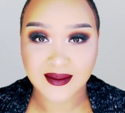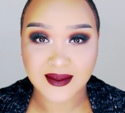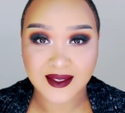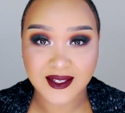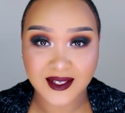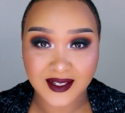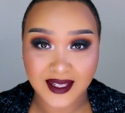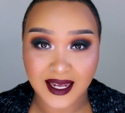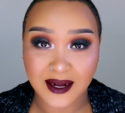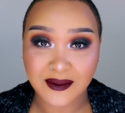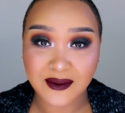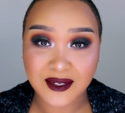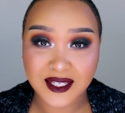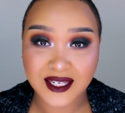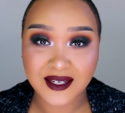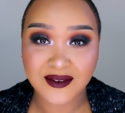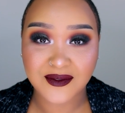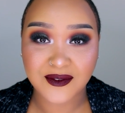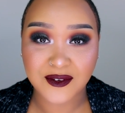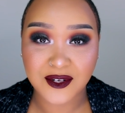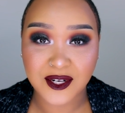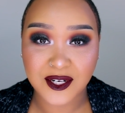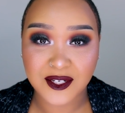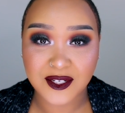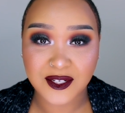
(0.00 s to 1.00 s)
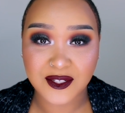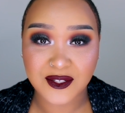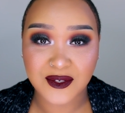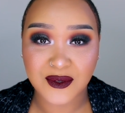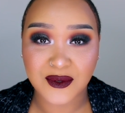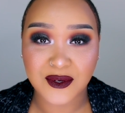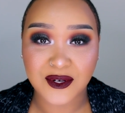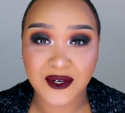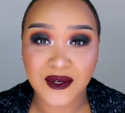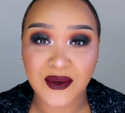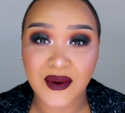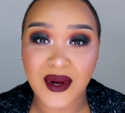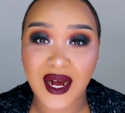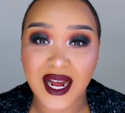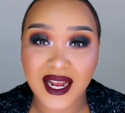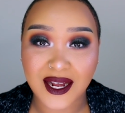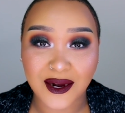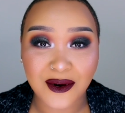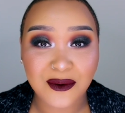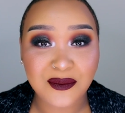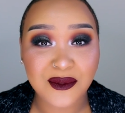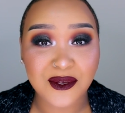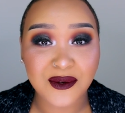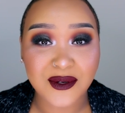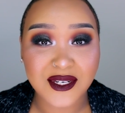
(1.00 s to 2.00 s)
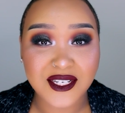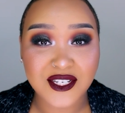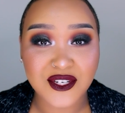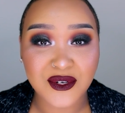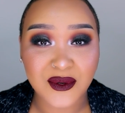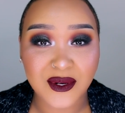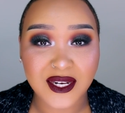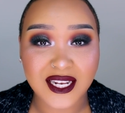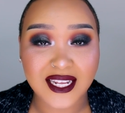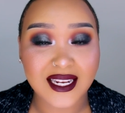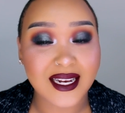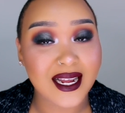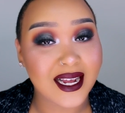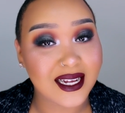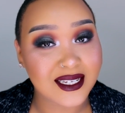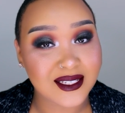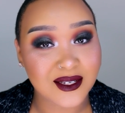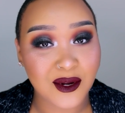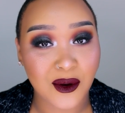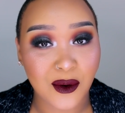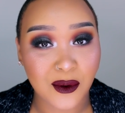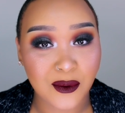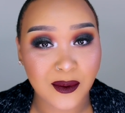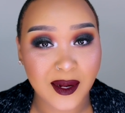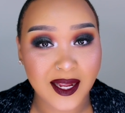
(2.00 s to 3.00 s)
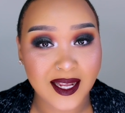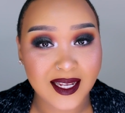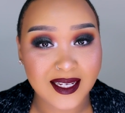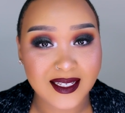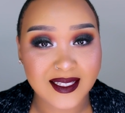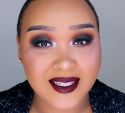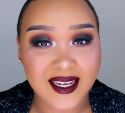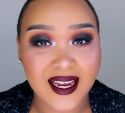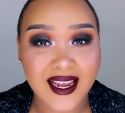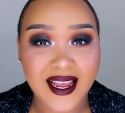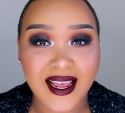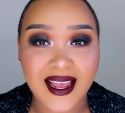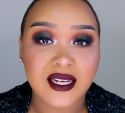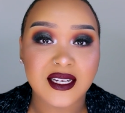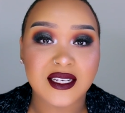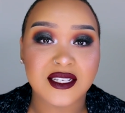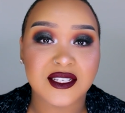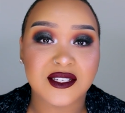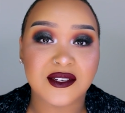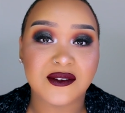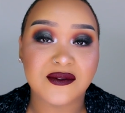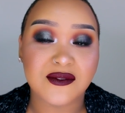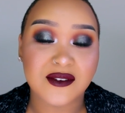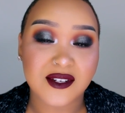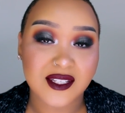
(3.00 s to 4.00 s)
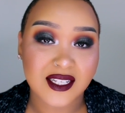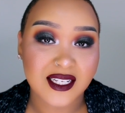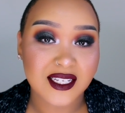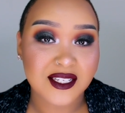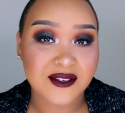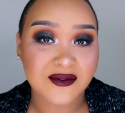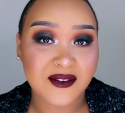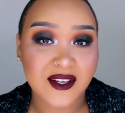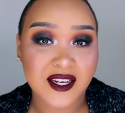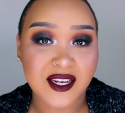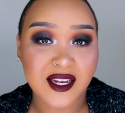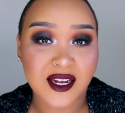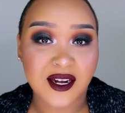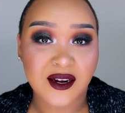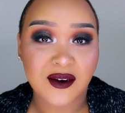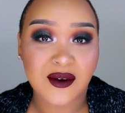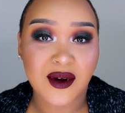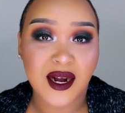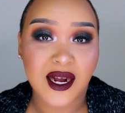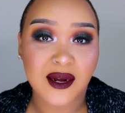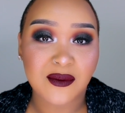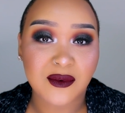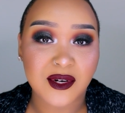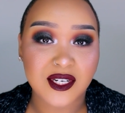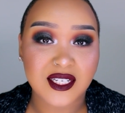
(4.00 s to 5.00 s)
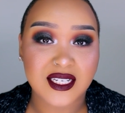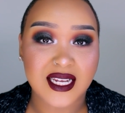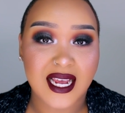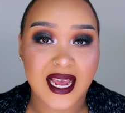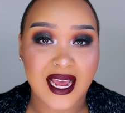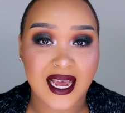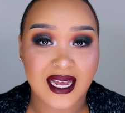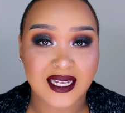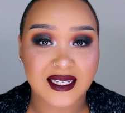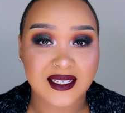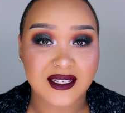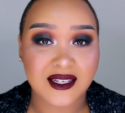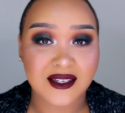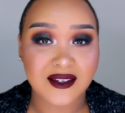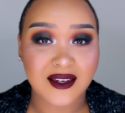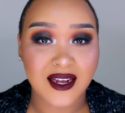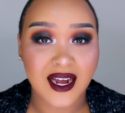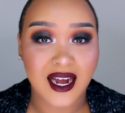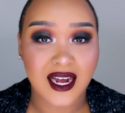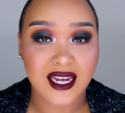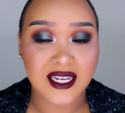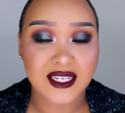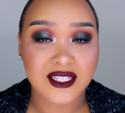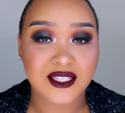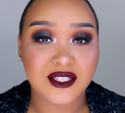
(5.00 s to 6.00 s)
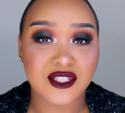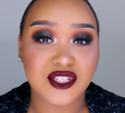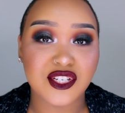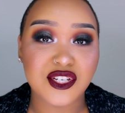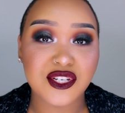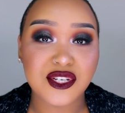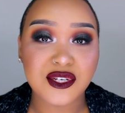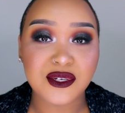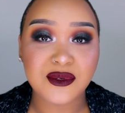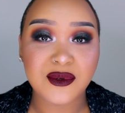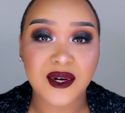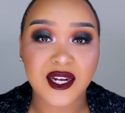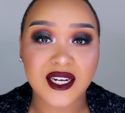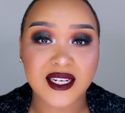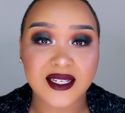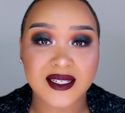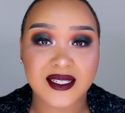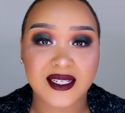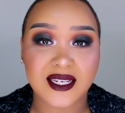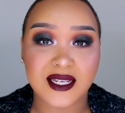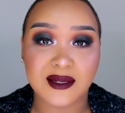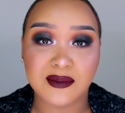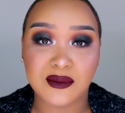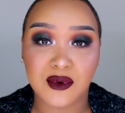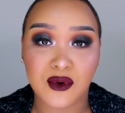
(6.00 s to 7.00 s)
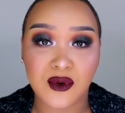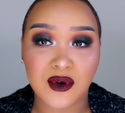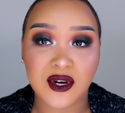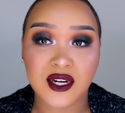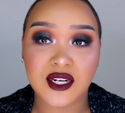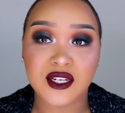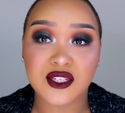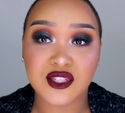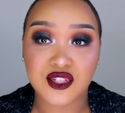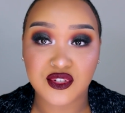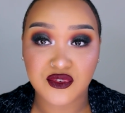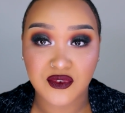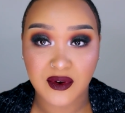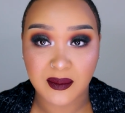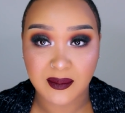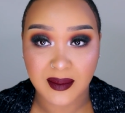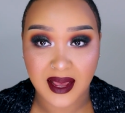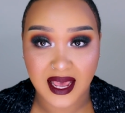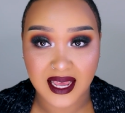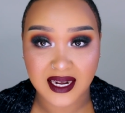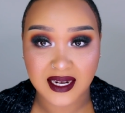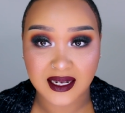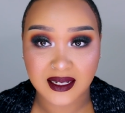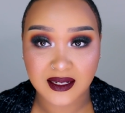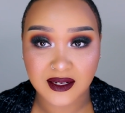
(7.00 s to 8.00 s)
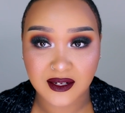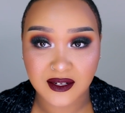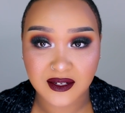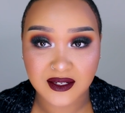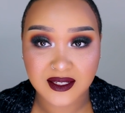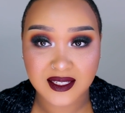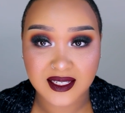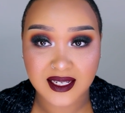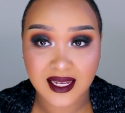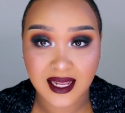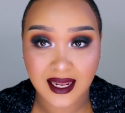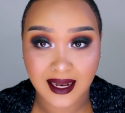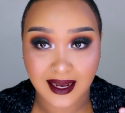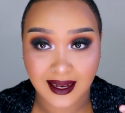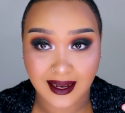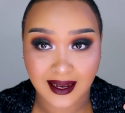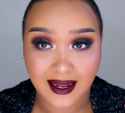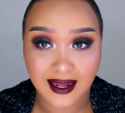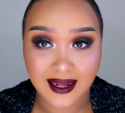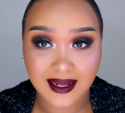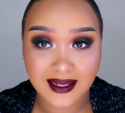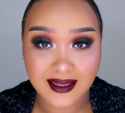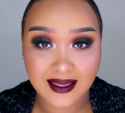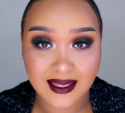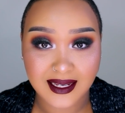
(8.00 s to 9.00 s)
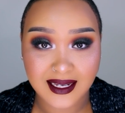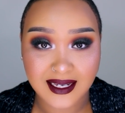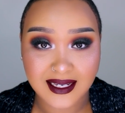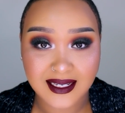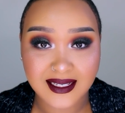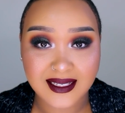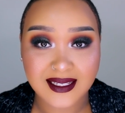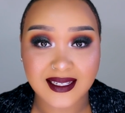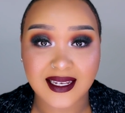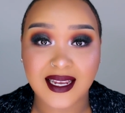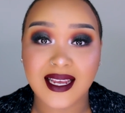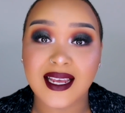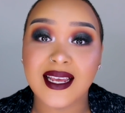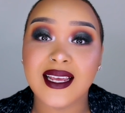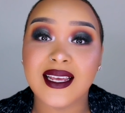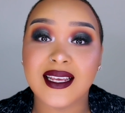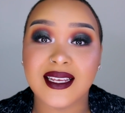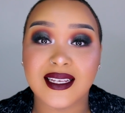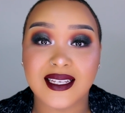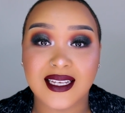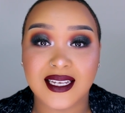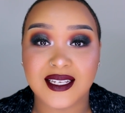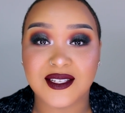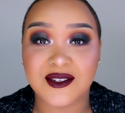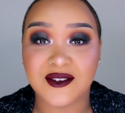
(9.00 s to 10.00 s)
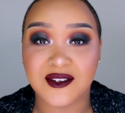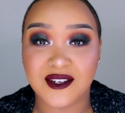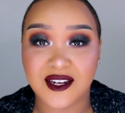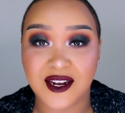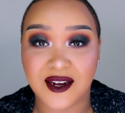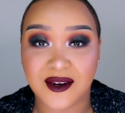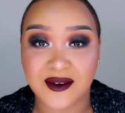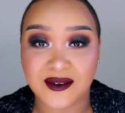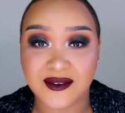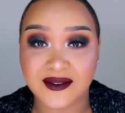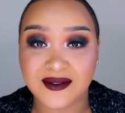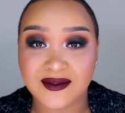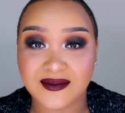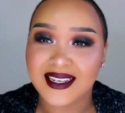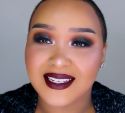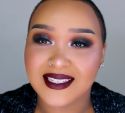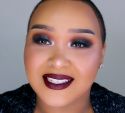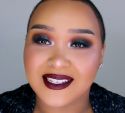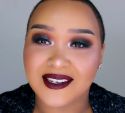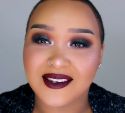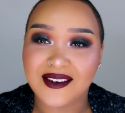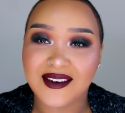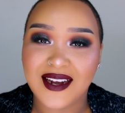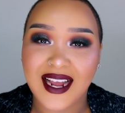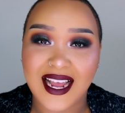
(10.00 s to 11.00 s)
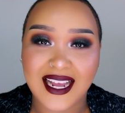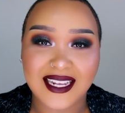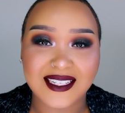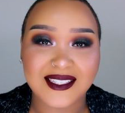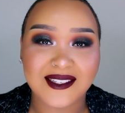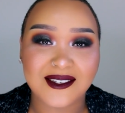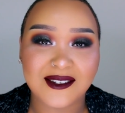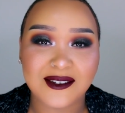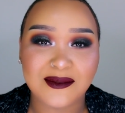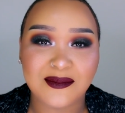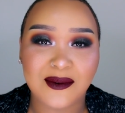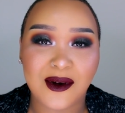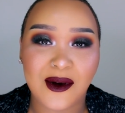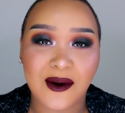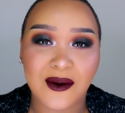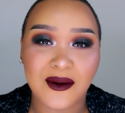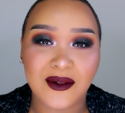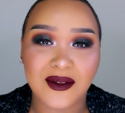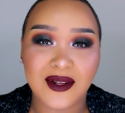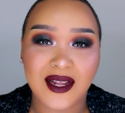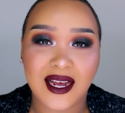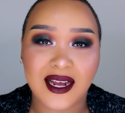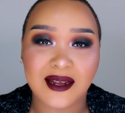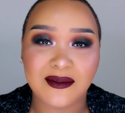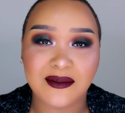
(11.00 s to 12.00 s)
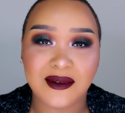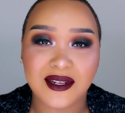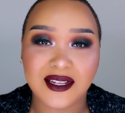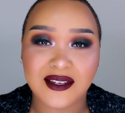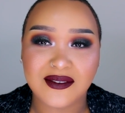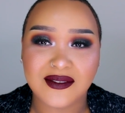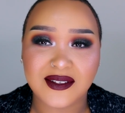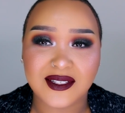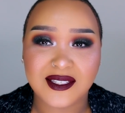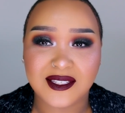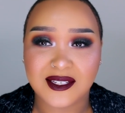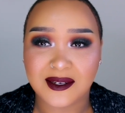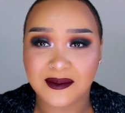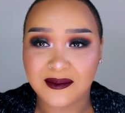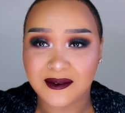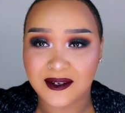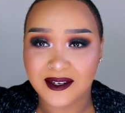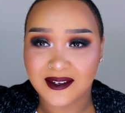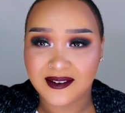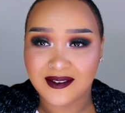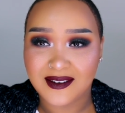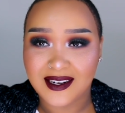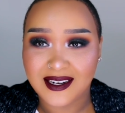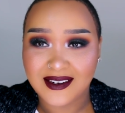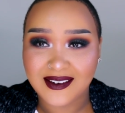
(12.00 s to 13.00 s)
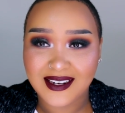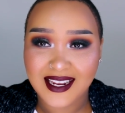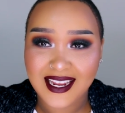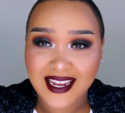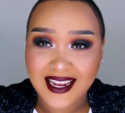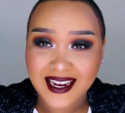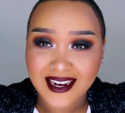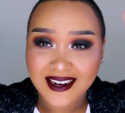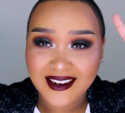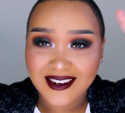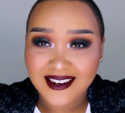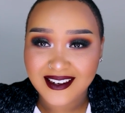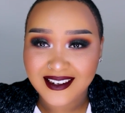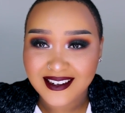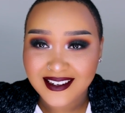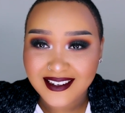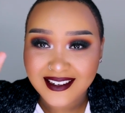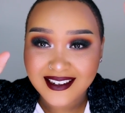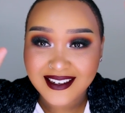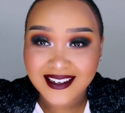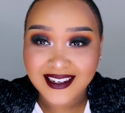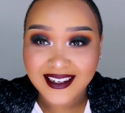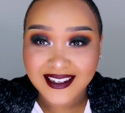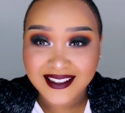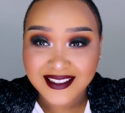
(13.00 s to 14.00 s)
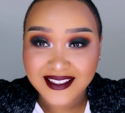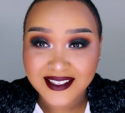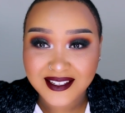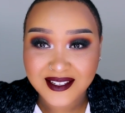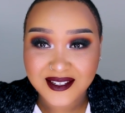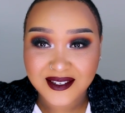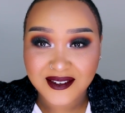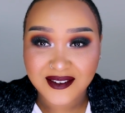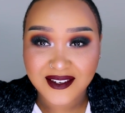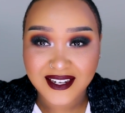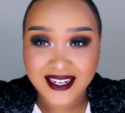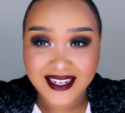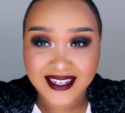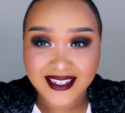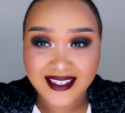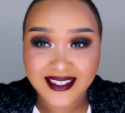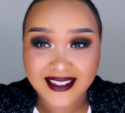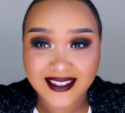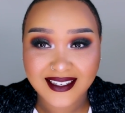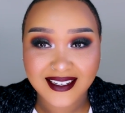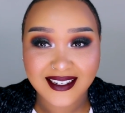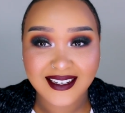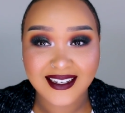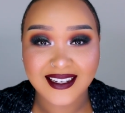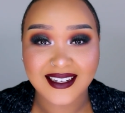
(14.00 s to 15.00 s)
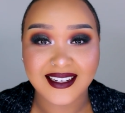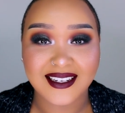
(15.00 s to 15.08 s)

So that was it for the tutorial. I hope you enjoyed it as always. So for this video, I want to ask you guys, do you want to see more dramatic looks like these? Yes or no? So answer the poll. I believe it's somewhere around here in the screen.